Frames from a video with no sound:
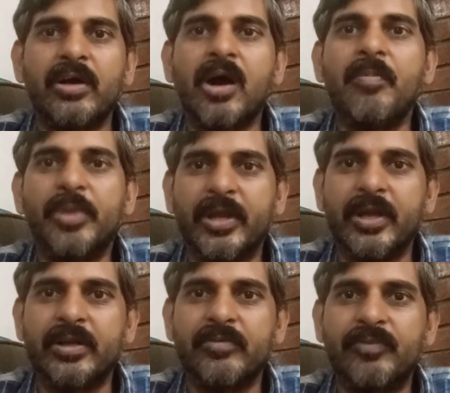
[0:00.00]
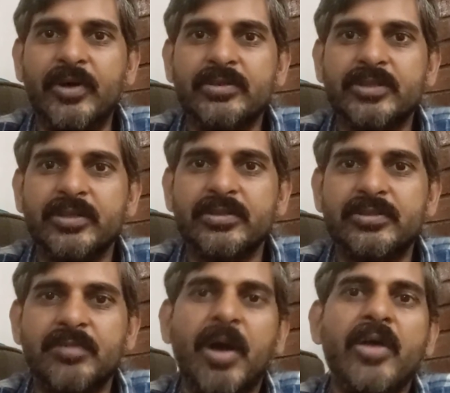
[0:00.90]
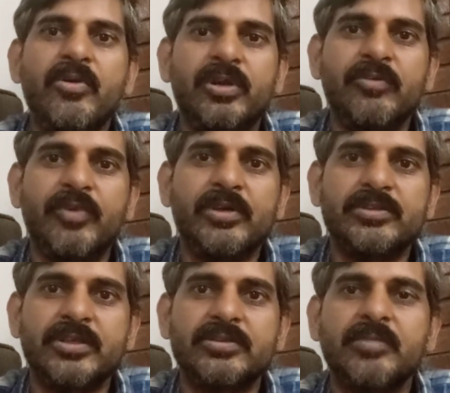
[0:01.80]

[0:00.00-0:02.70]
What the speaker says: complicated functions, some IoT functions,